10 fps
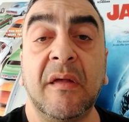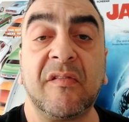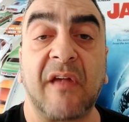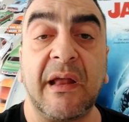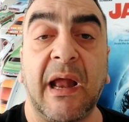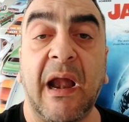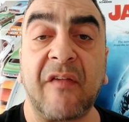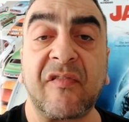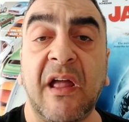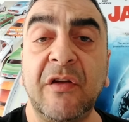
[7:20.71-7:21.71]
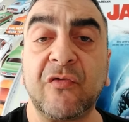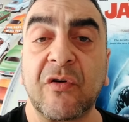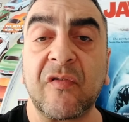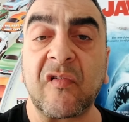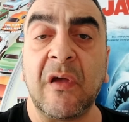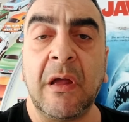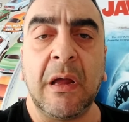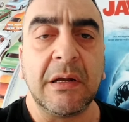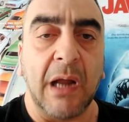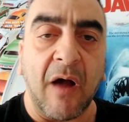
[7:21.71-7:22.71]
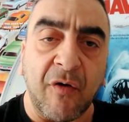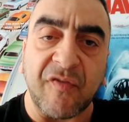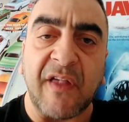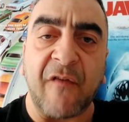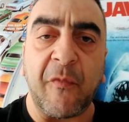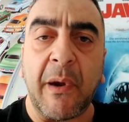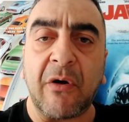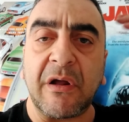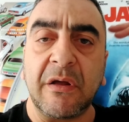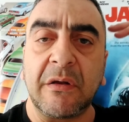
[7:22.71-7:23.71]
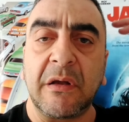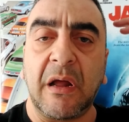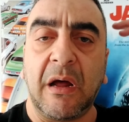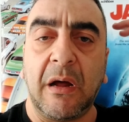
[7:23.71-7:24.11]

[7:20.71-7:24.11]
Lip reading: saying that that's dangerous. Now, I've got South American